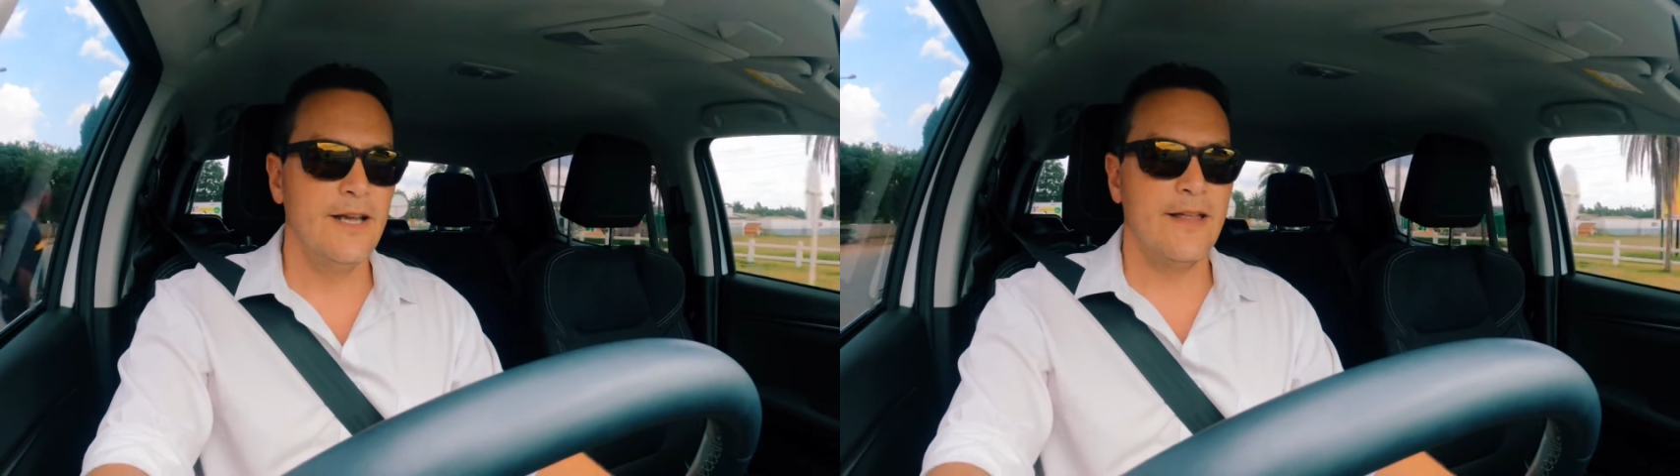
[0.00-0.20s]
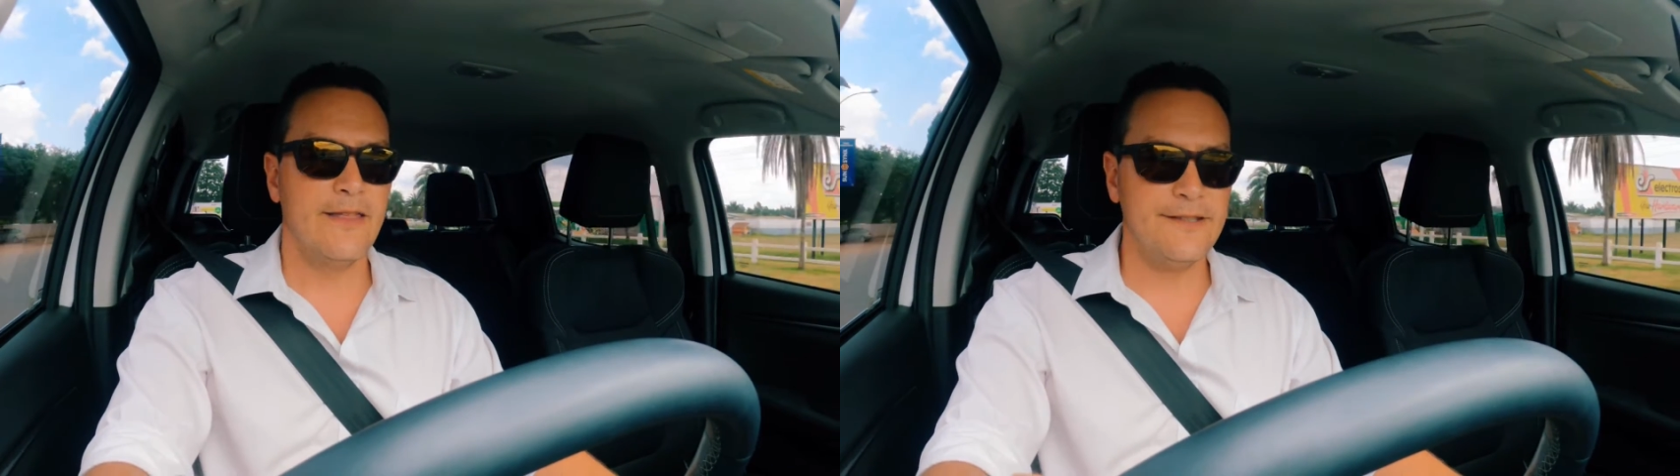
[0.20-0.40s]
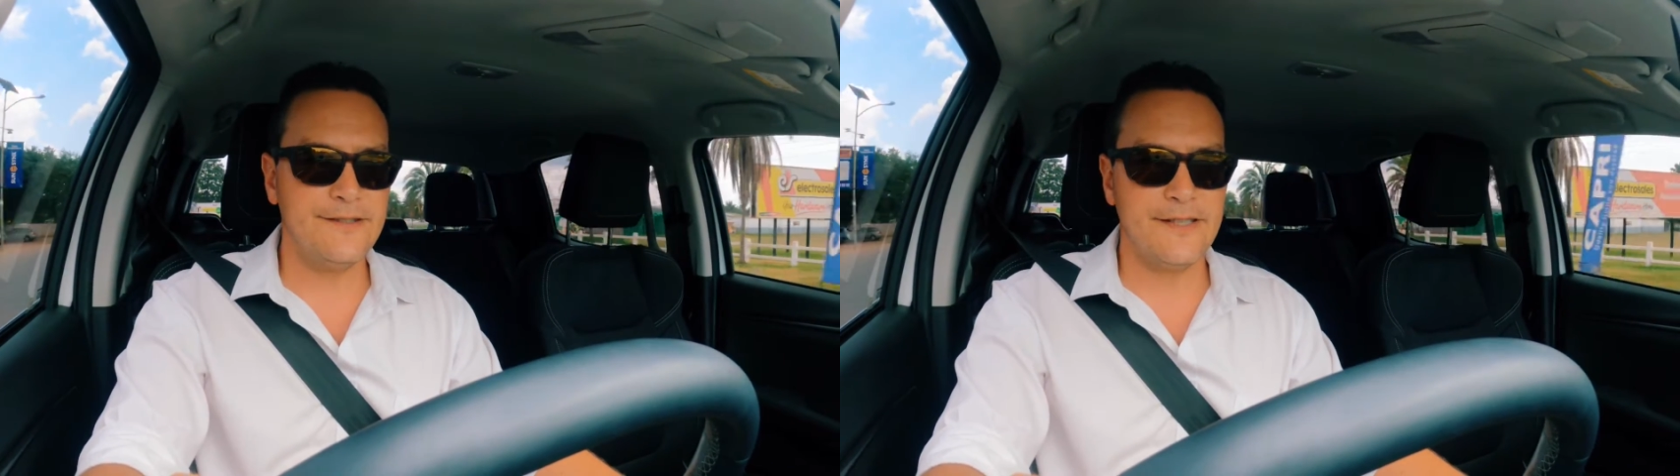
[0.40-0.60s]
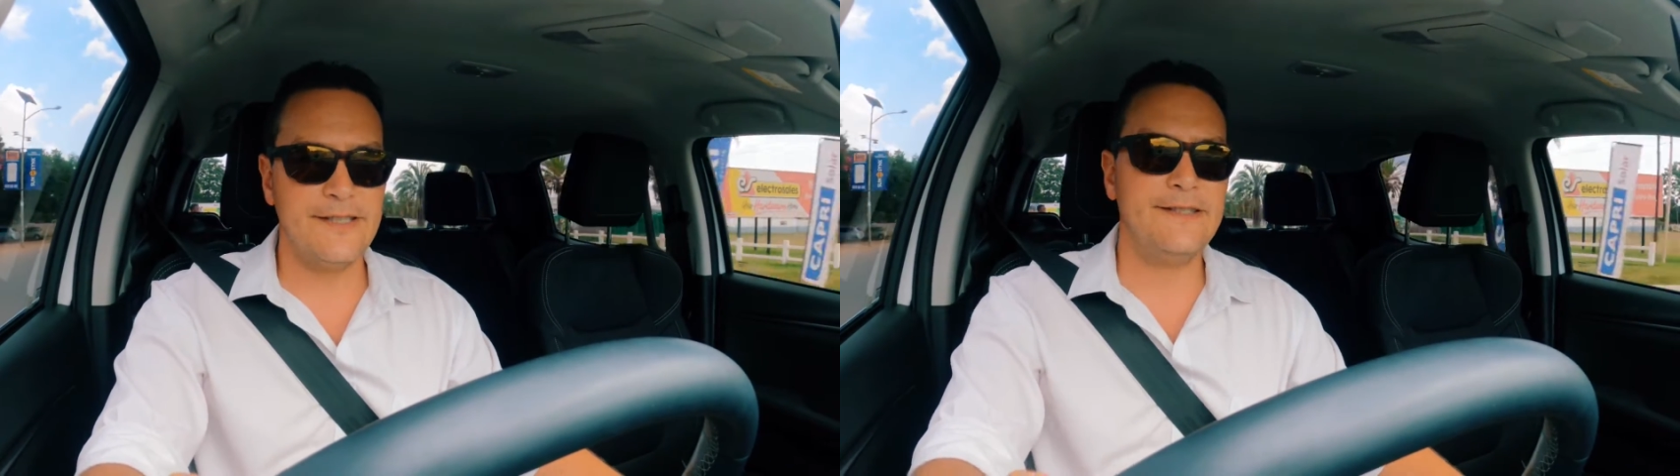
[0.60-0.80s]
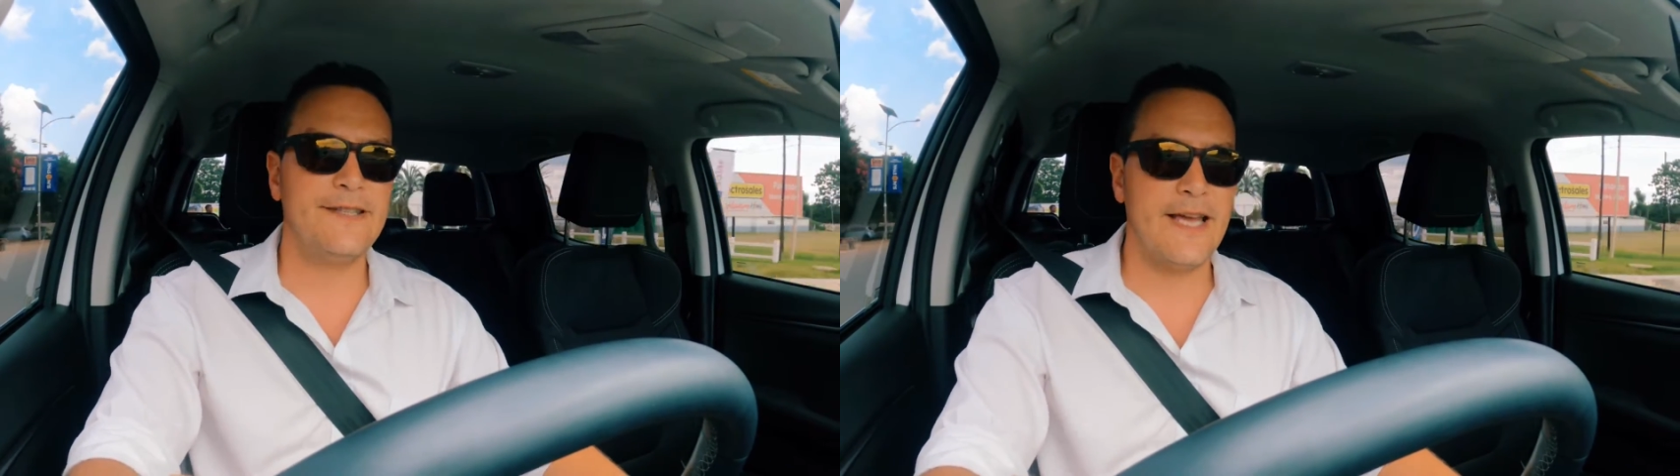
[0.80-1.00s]
This
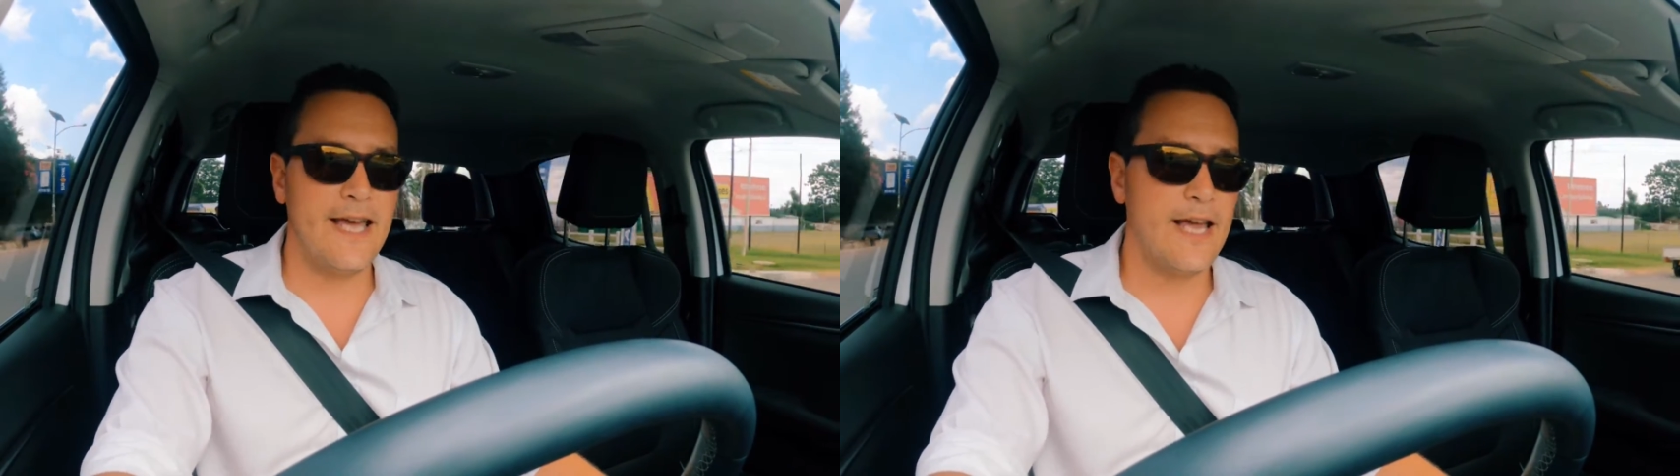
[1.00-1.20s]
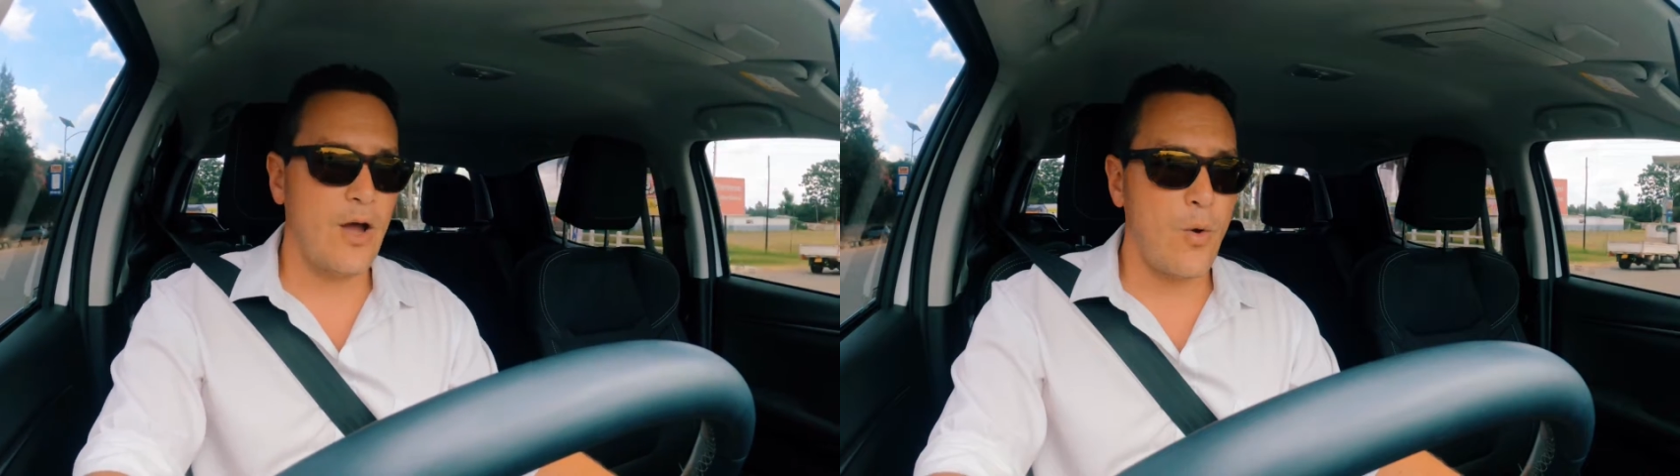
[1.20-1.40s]
is a